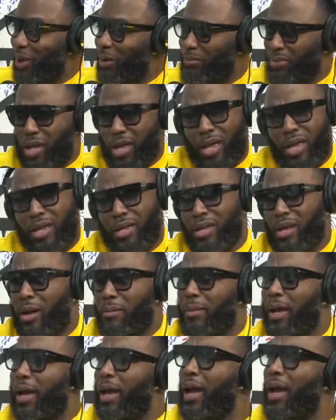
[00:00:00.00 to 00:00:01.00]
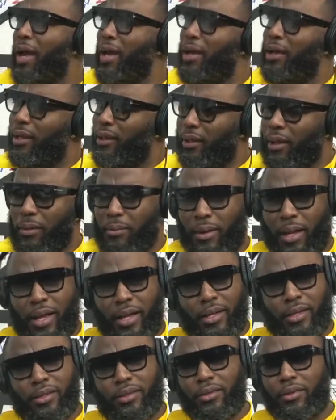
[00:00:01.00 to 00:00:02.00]
I'm hey, yeah, I'm like, hey, I'm
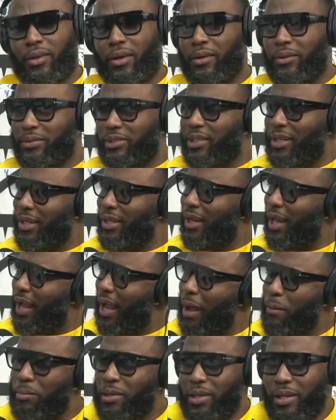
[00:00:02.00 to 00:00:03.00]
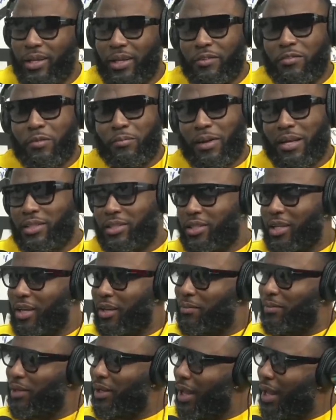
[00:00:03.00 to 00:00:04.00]
like, you know what I'm saying? Like, I believe in
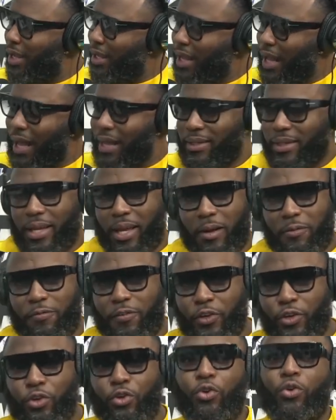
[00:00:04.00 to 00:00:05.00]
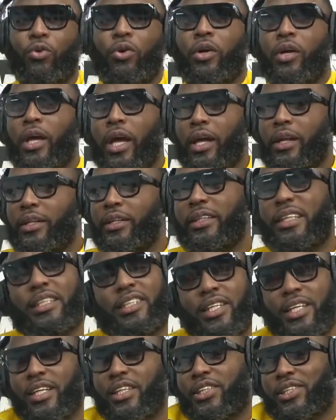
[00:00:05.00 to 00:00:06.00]
myself, but like, goddamn, for you and this
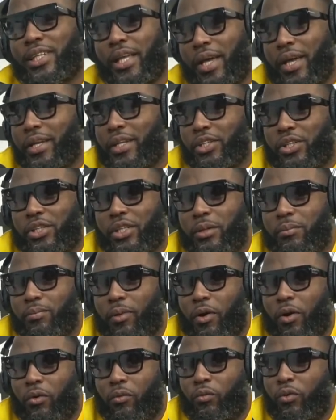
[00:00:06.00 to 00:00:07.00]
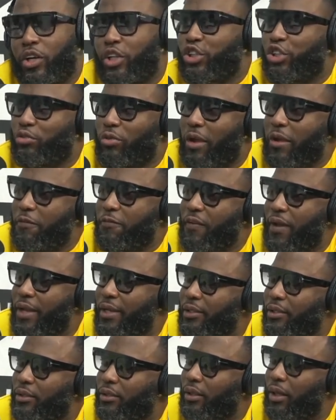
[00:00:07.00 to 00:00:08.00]
nigga saying this shit, bro, with a straight
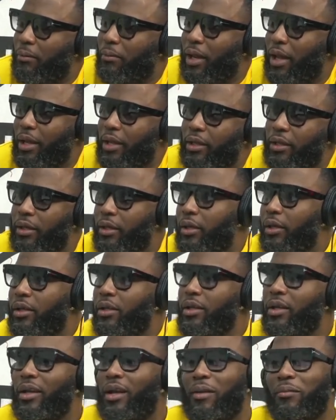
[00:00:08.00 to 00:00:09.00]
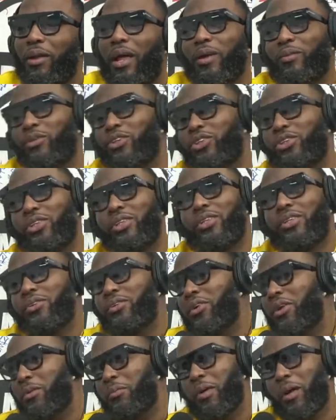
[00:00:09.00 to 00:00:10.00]
face. Yeah. I'm like, yeah, I'm like, well, shit,
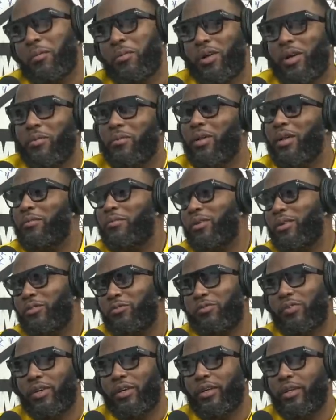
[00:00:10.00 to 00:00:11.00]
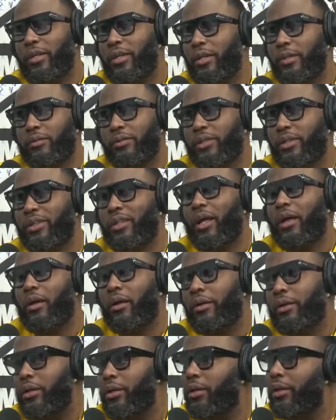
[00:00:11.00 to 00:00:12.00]
you know what I mean? I'm gonna come in that motherfucker, and he was just
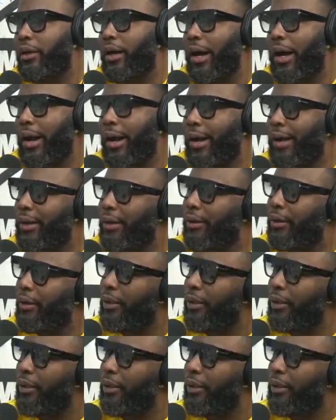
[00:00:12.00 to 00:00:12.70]
like, yeah, all right.